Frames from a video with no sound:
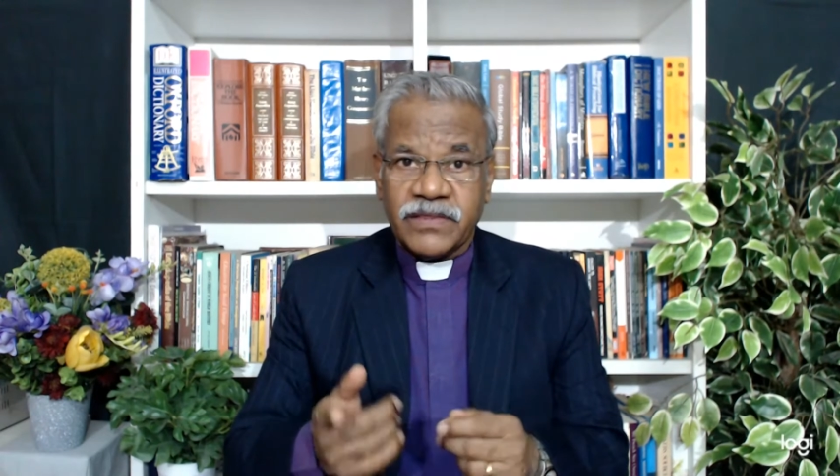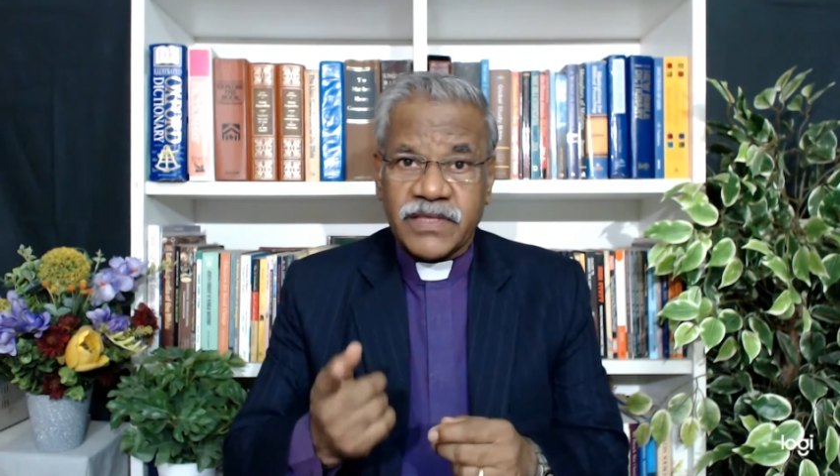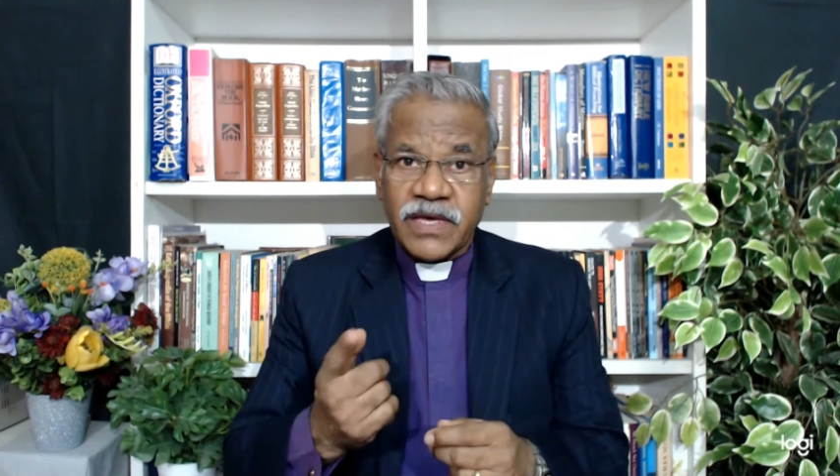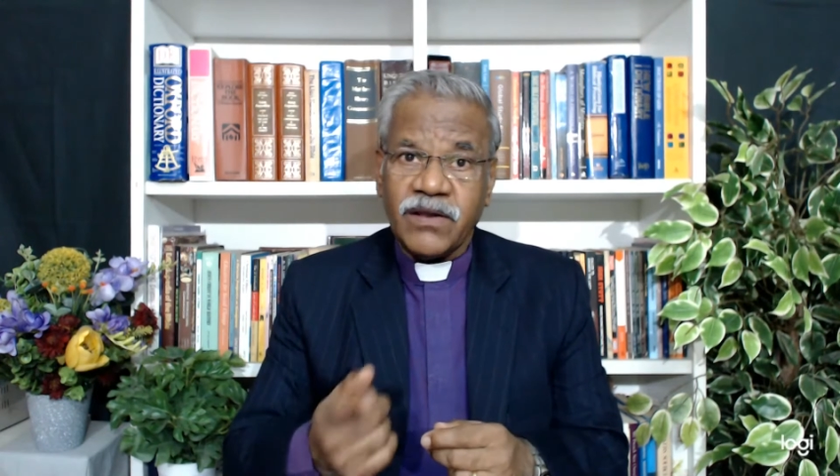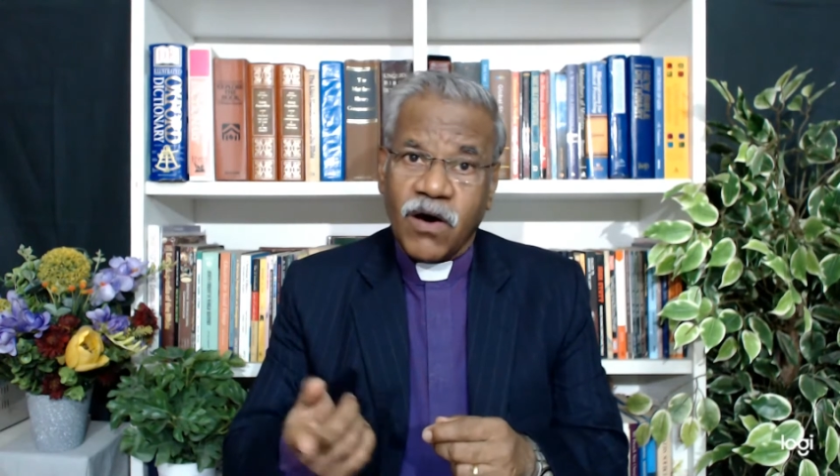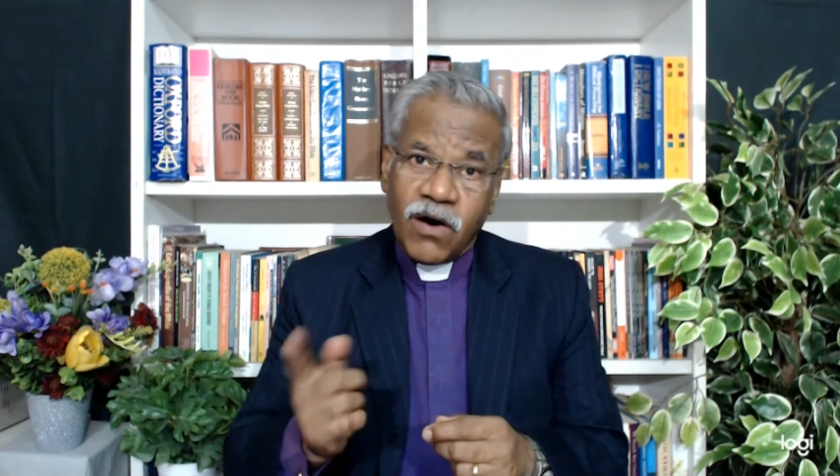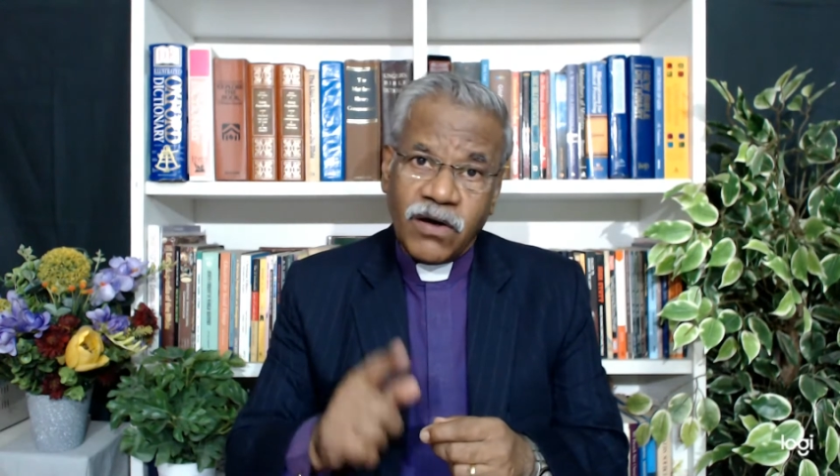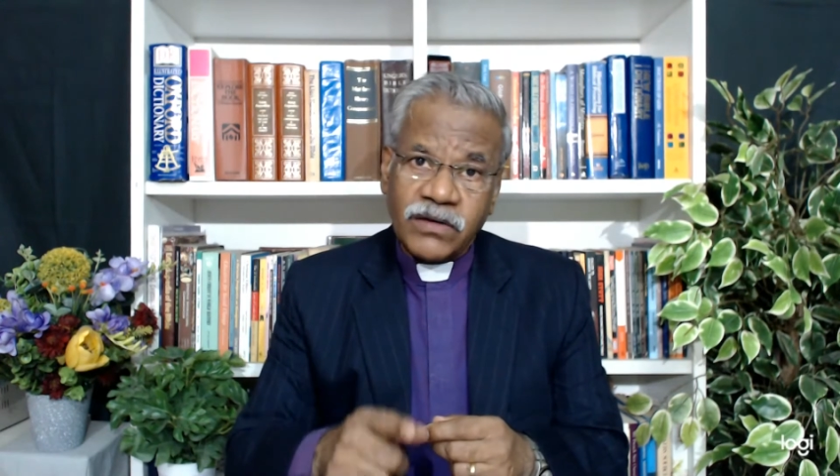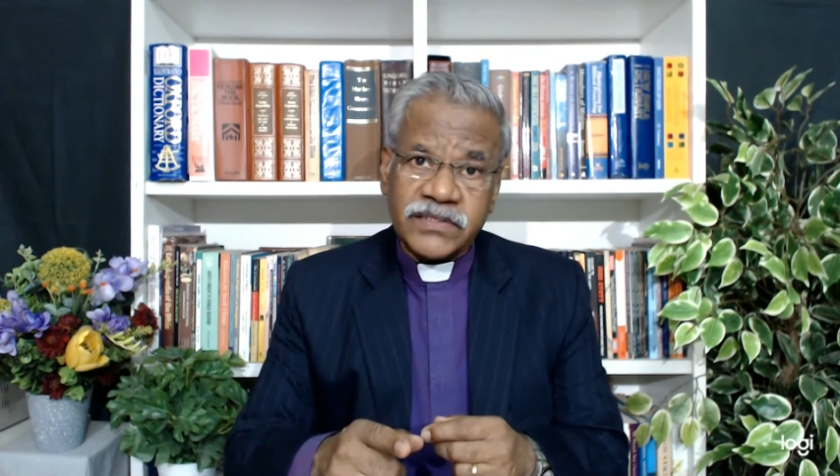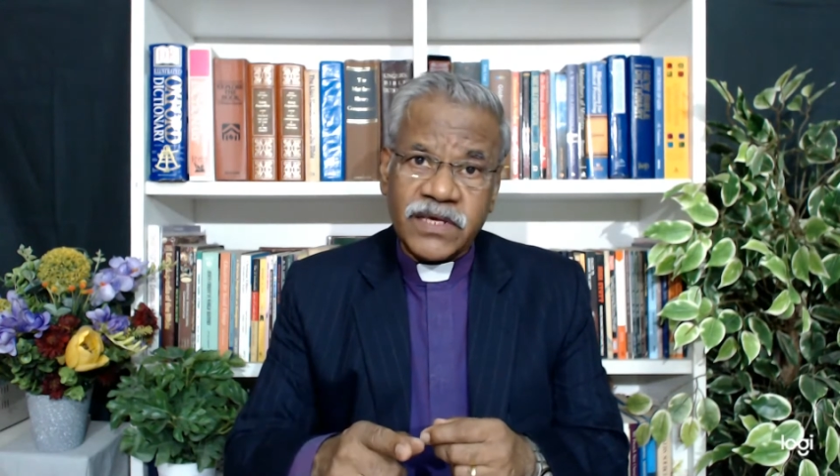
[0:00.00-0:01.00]
then
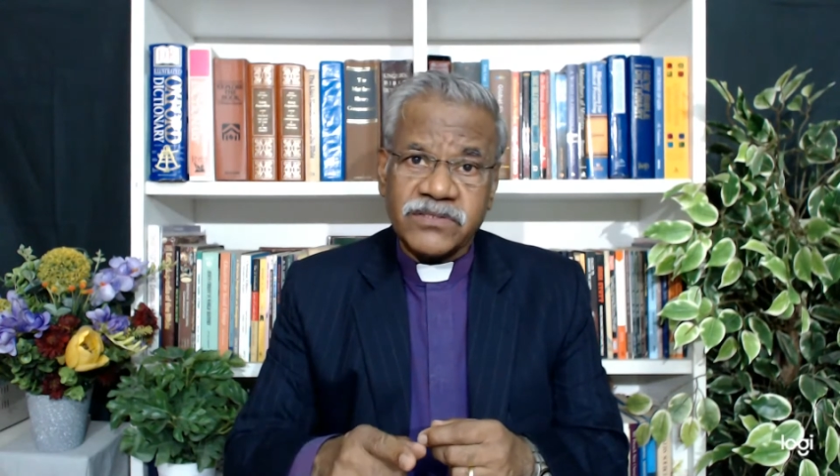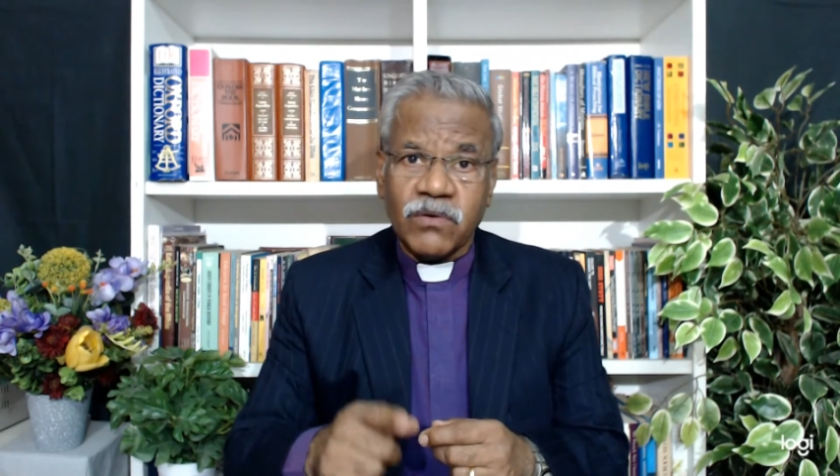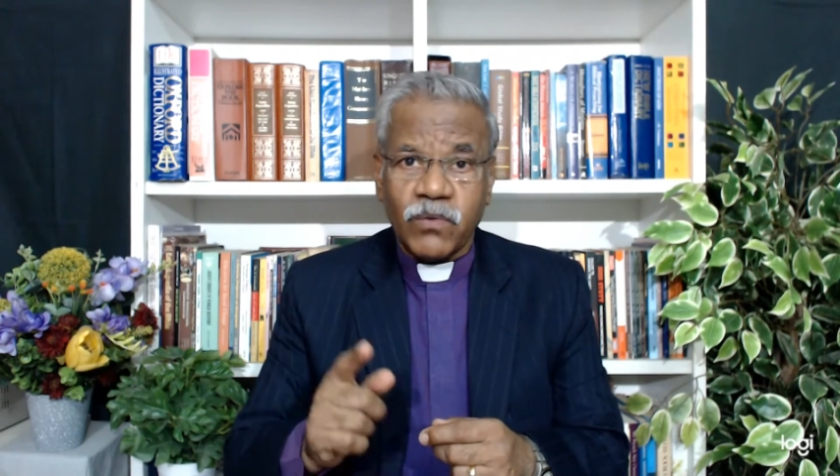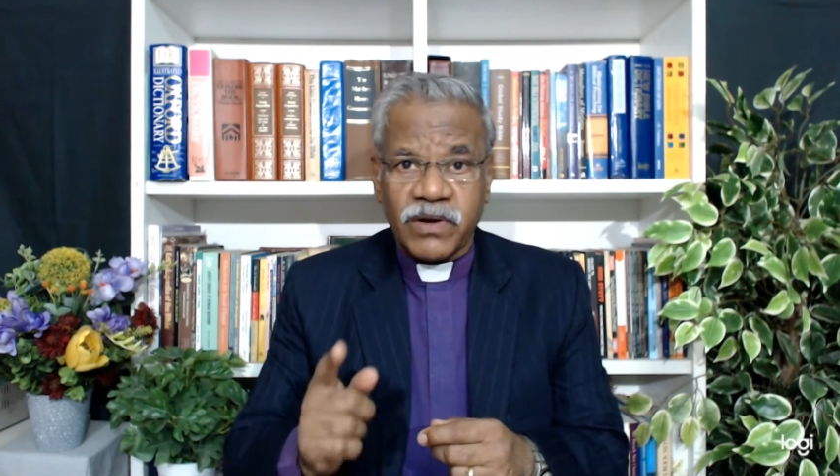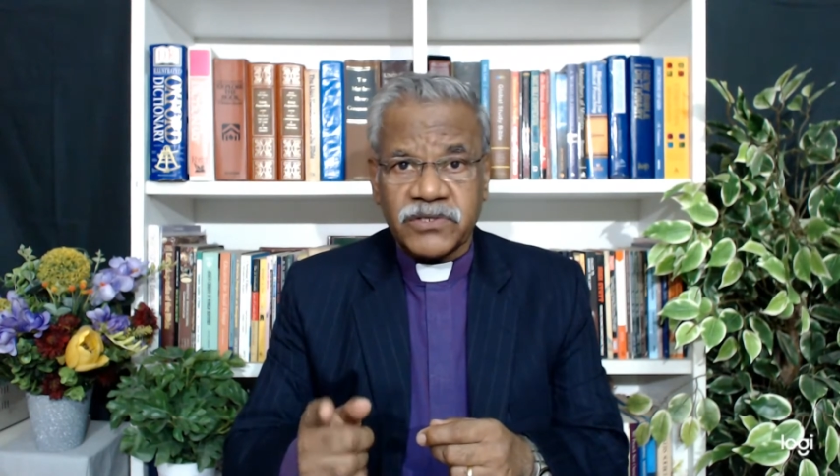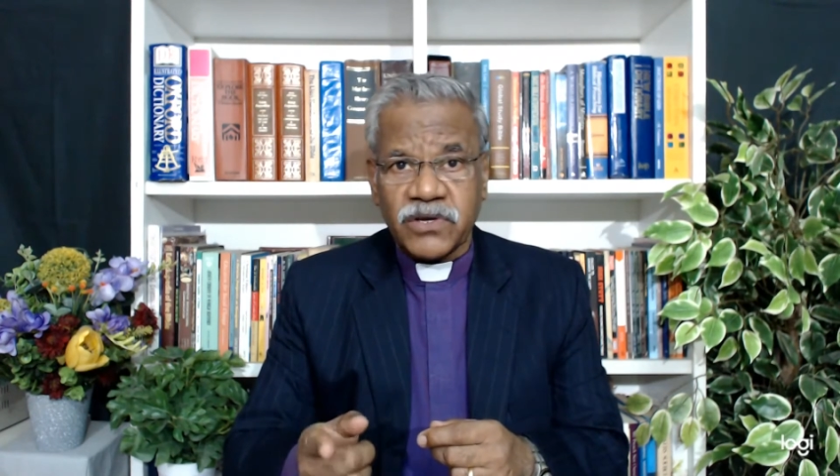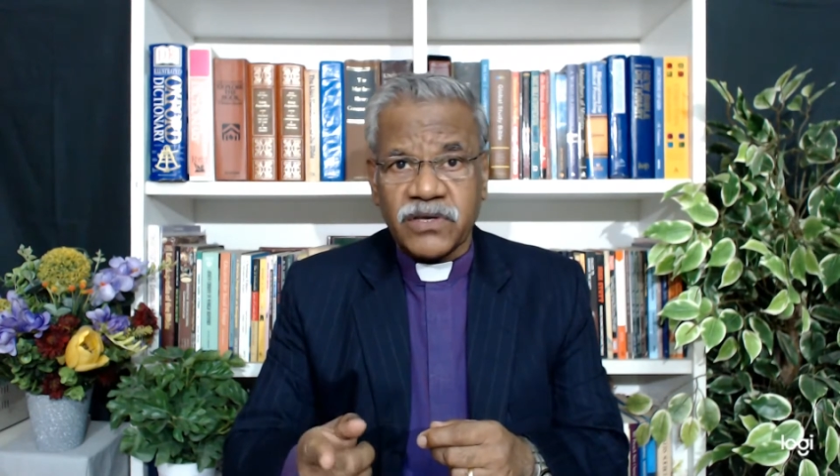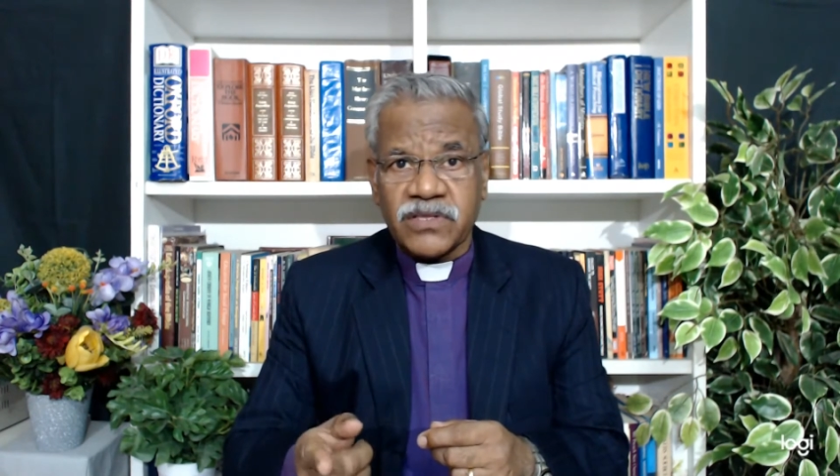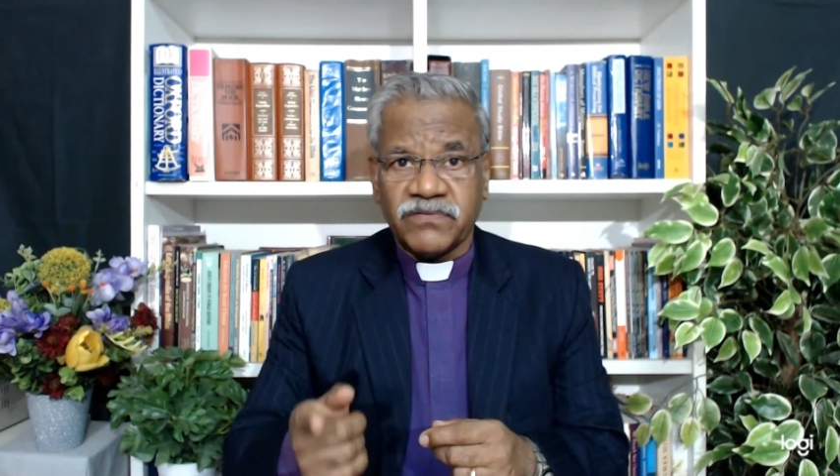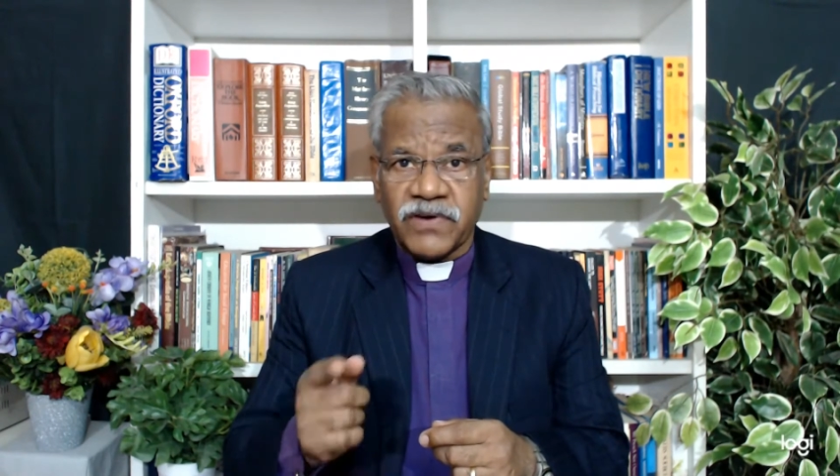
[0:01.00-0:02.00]
all things will work
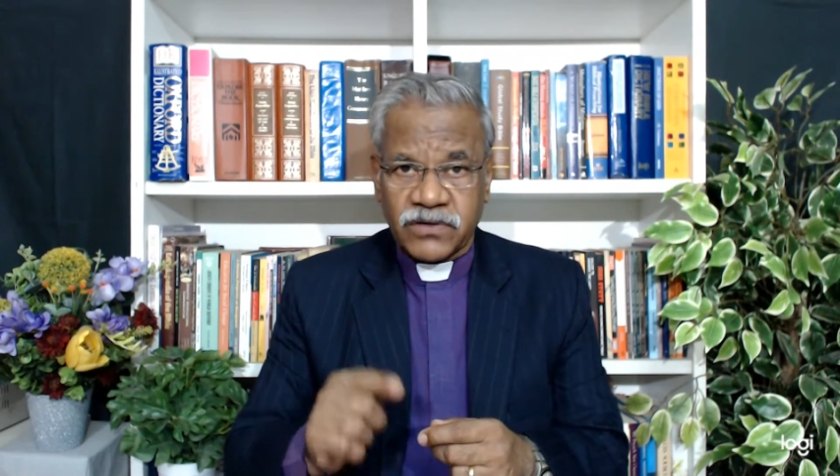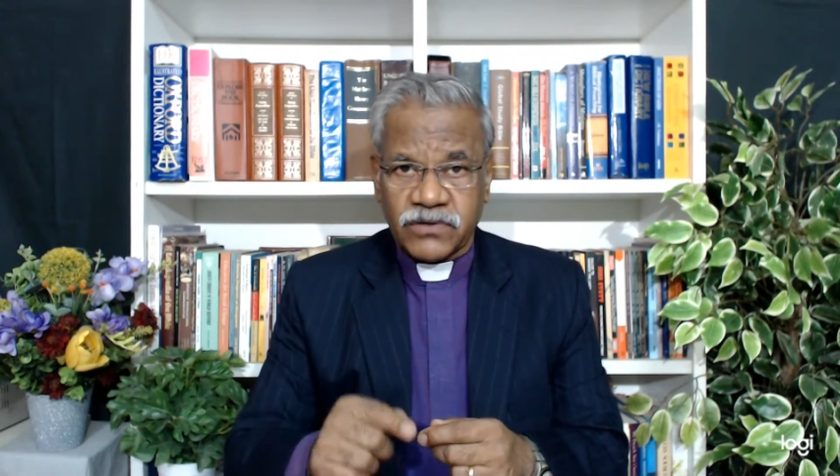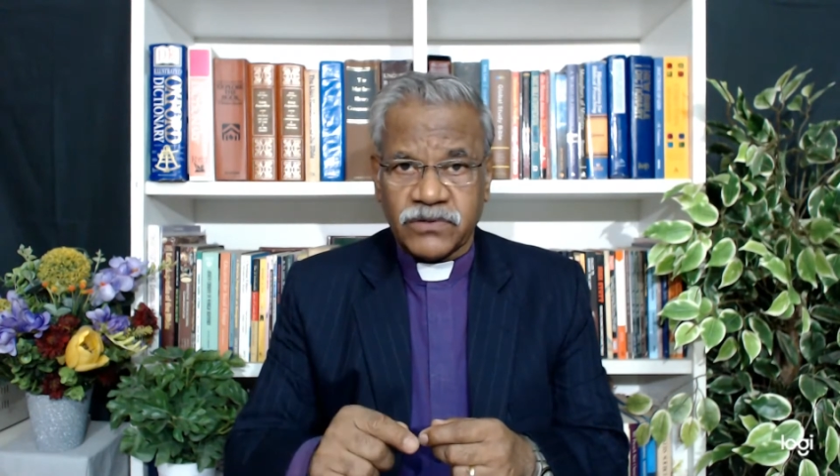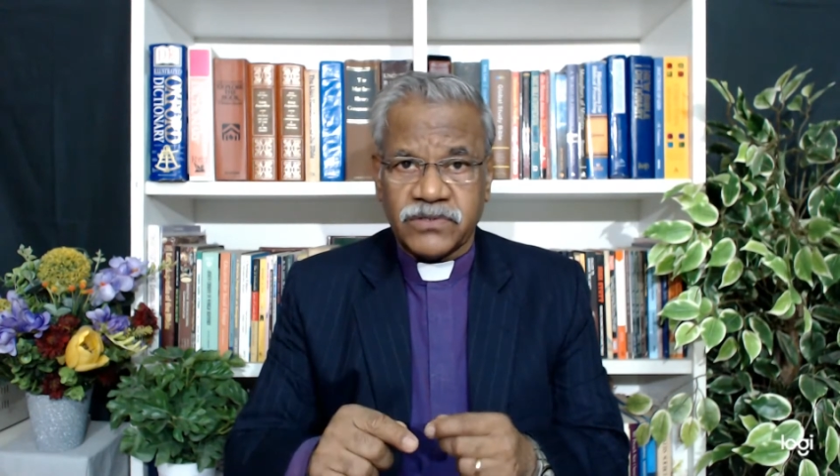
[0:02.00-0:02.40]
together for good